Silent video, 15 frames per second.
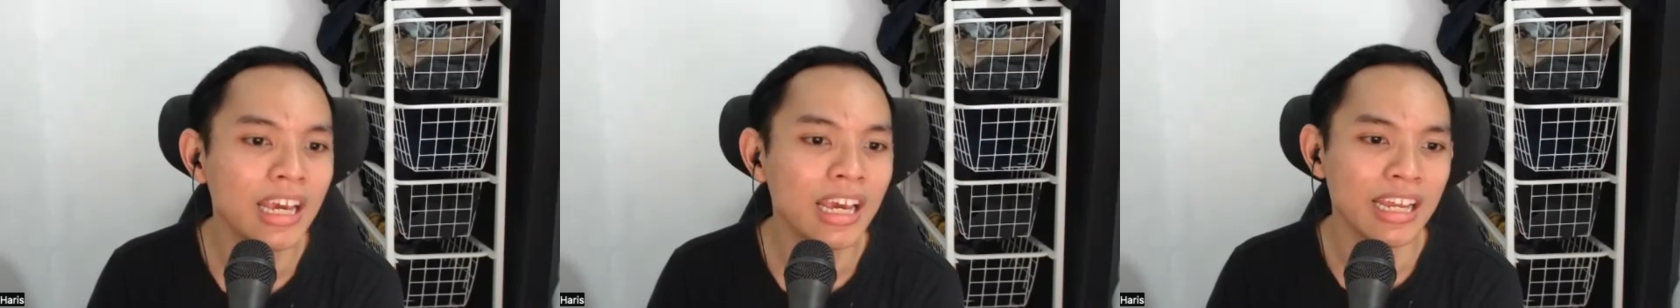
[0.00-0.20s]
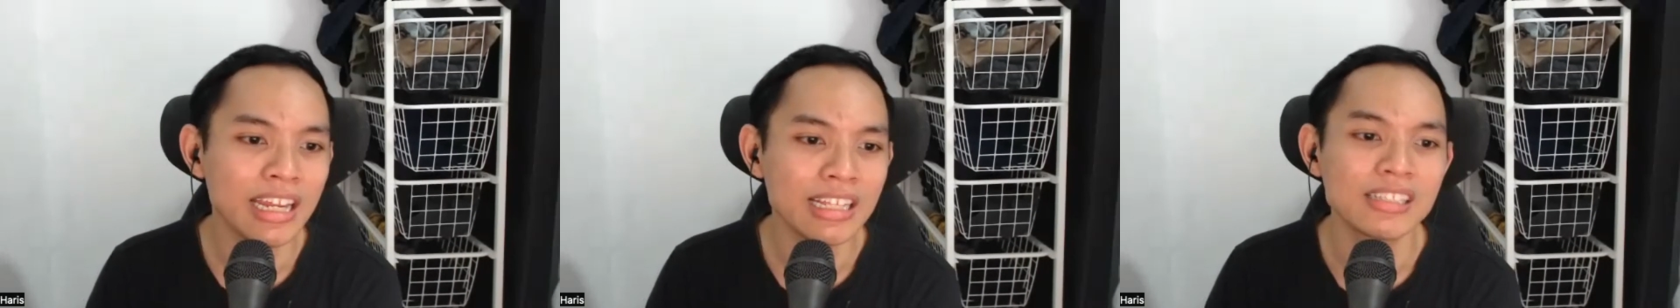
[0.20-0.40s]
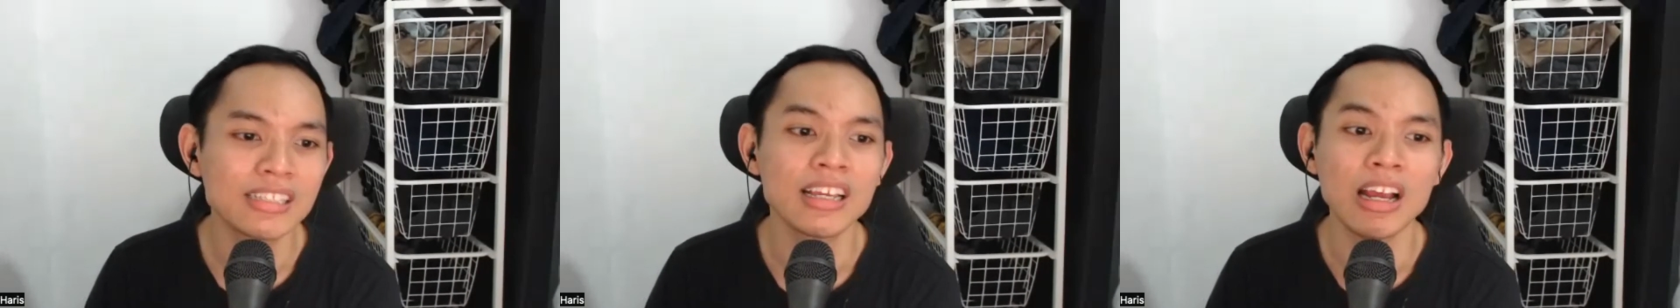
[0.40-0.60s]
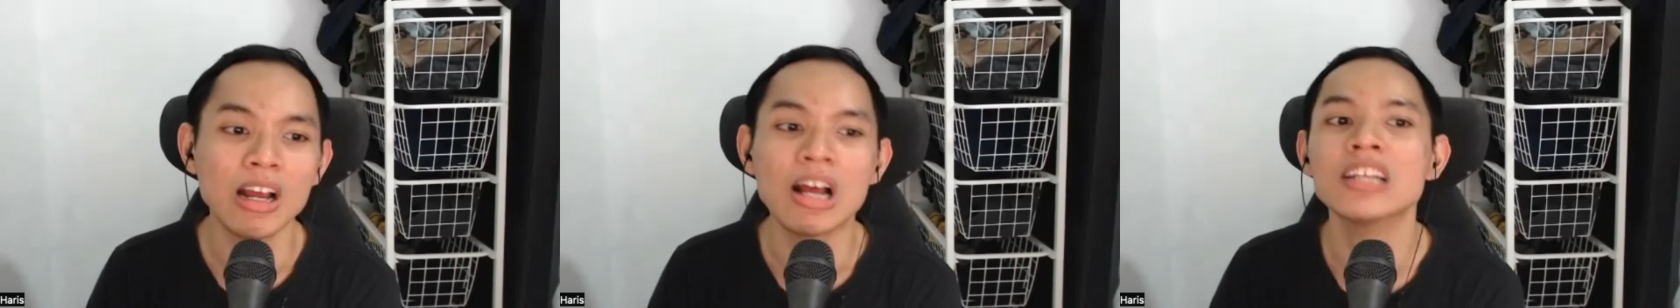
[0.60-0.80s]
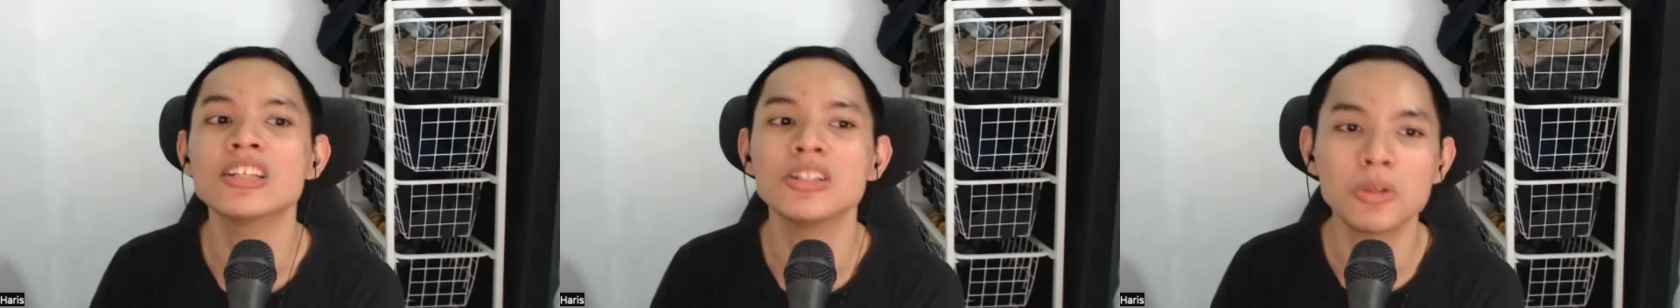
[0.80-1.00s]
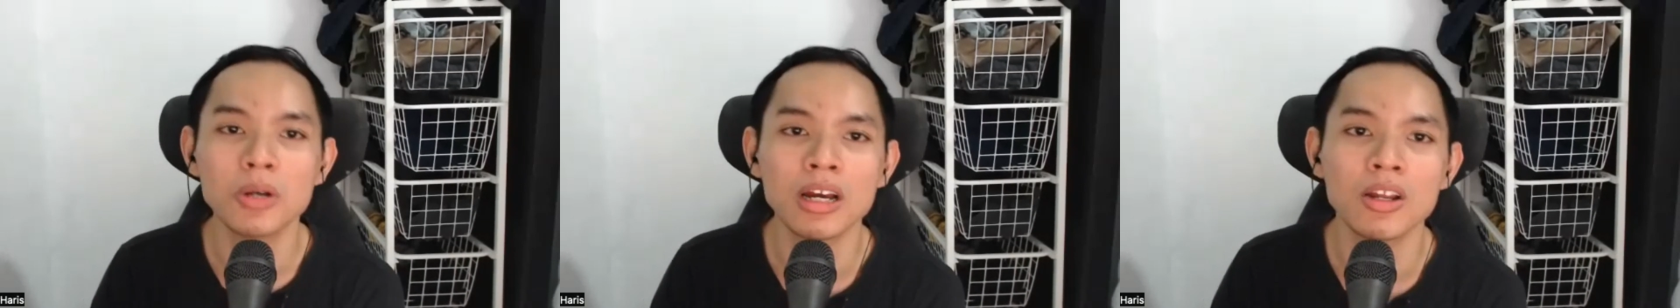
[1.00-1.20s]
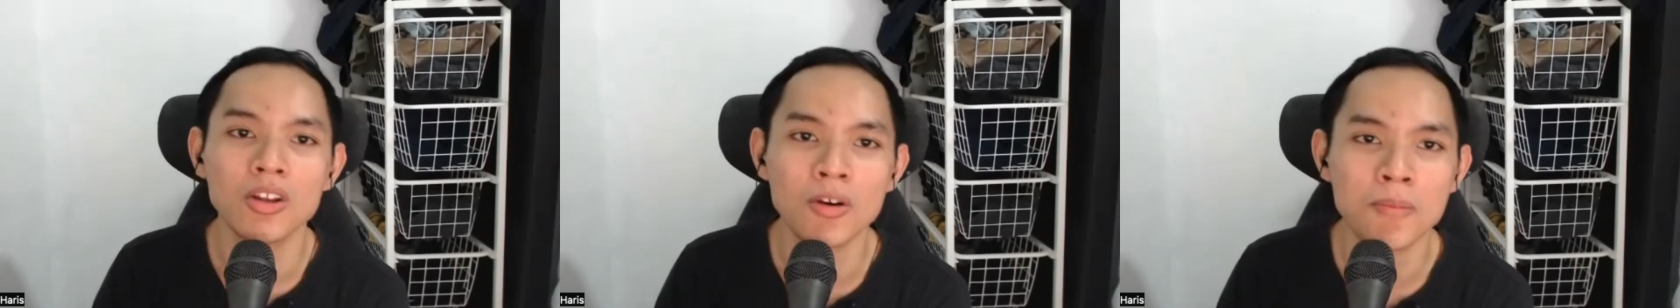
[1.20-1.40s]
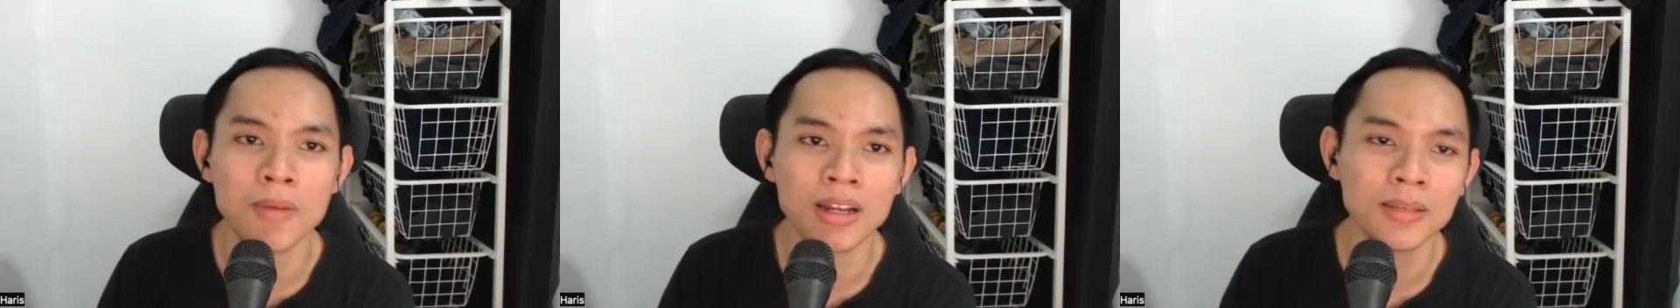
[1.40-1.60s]
And that's actually quite a
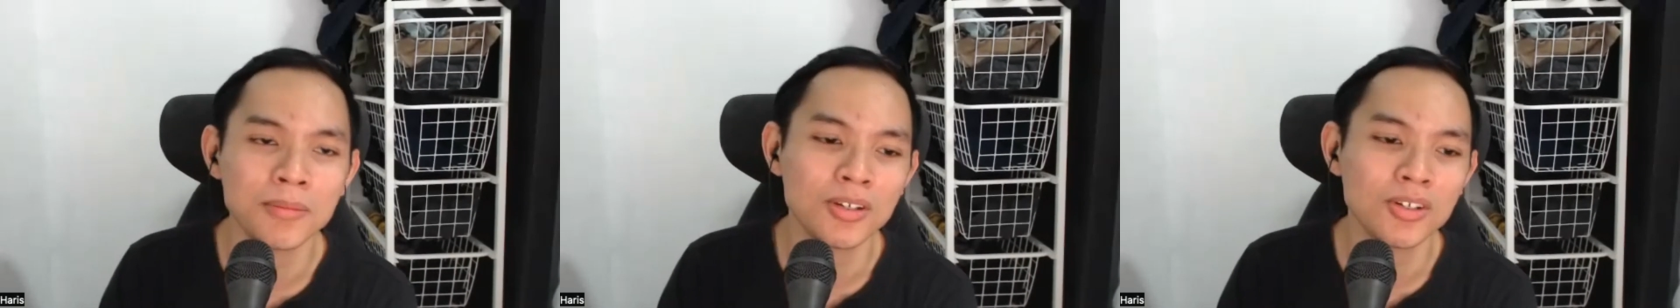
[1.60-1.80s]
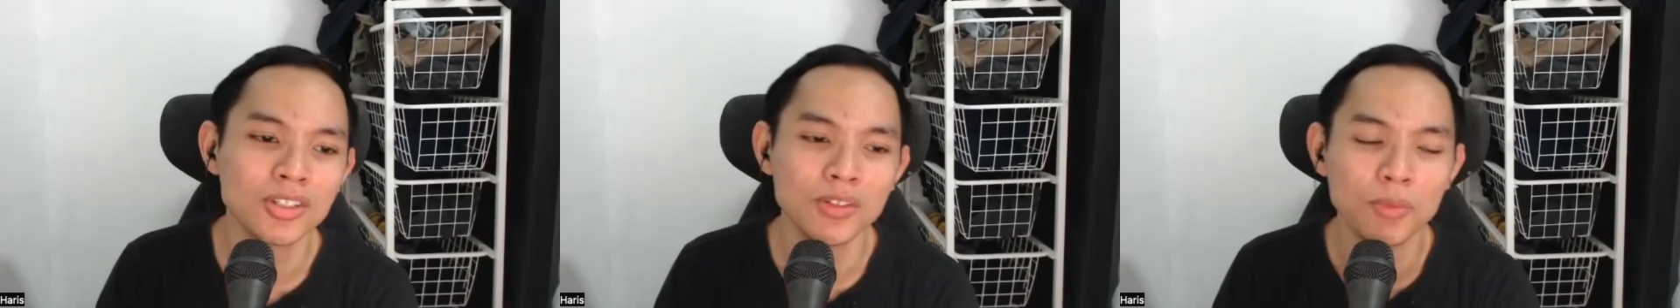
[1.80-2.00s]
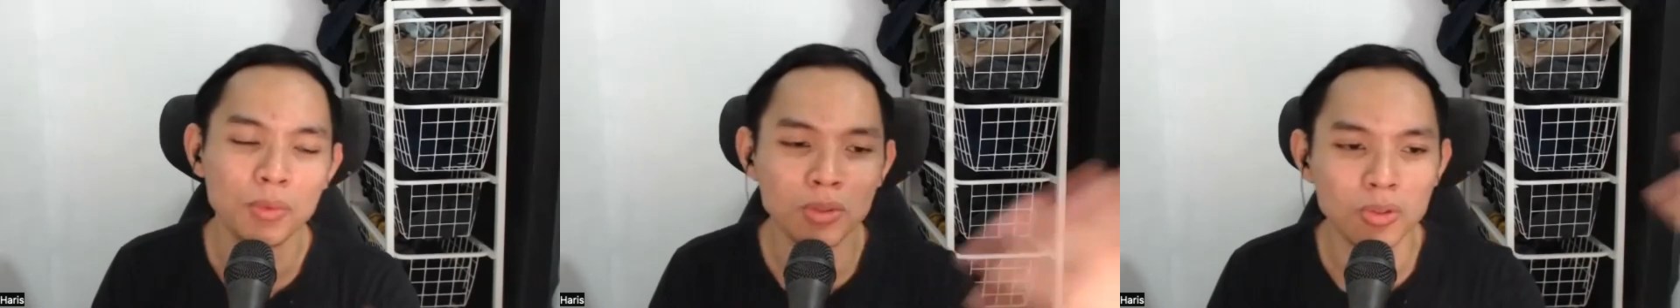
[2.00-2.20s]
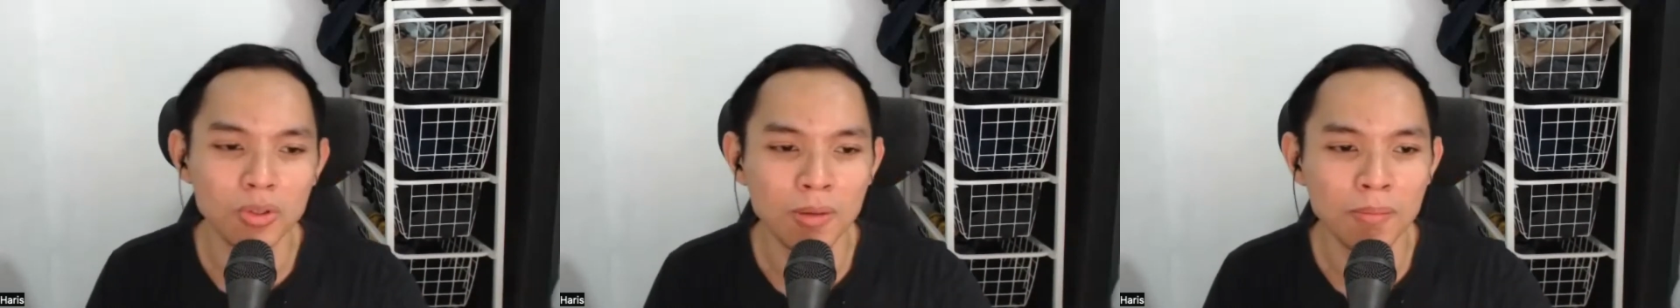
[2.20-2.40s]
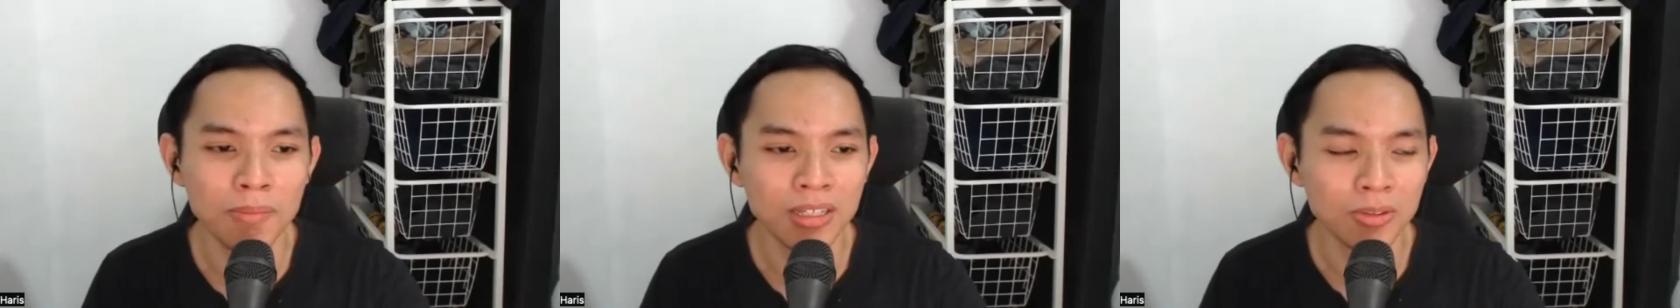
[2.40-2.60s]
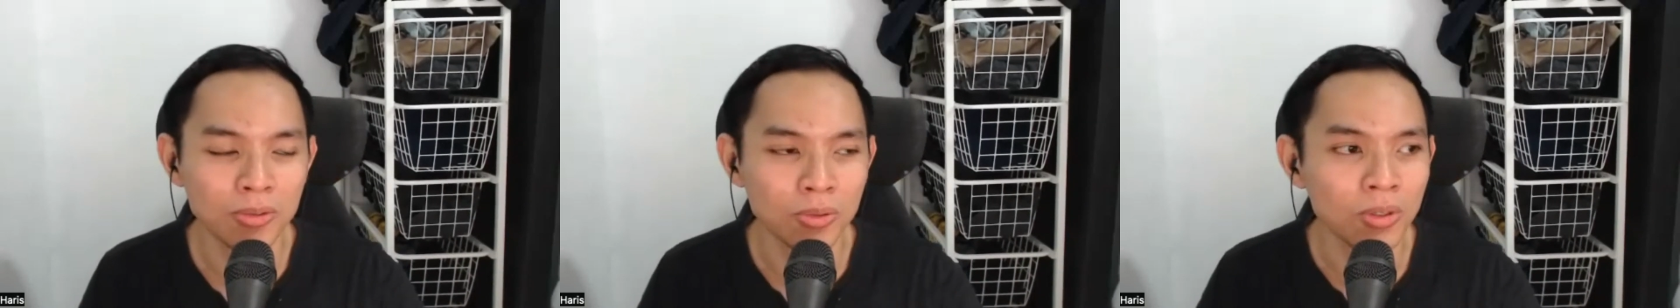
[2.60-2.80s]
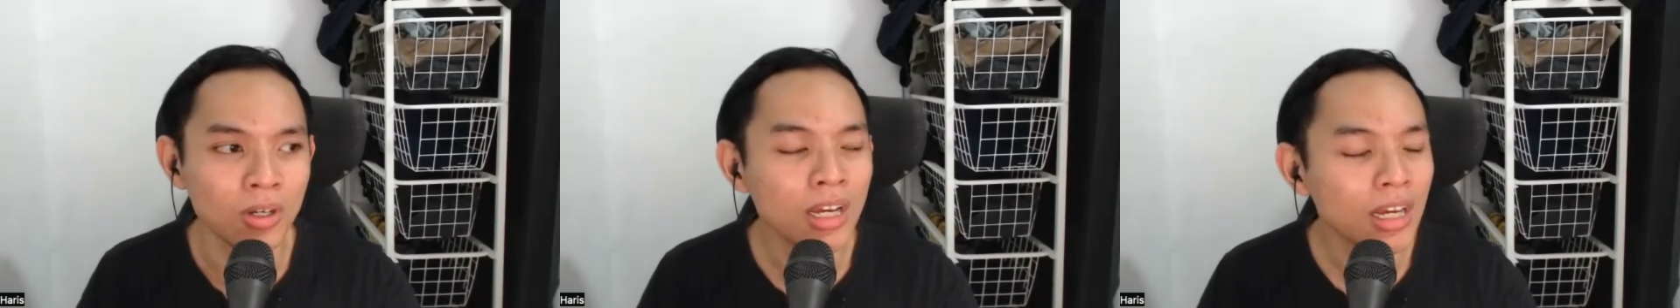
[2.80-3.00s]
lot of money, because if you were to compare to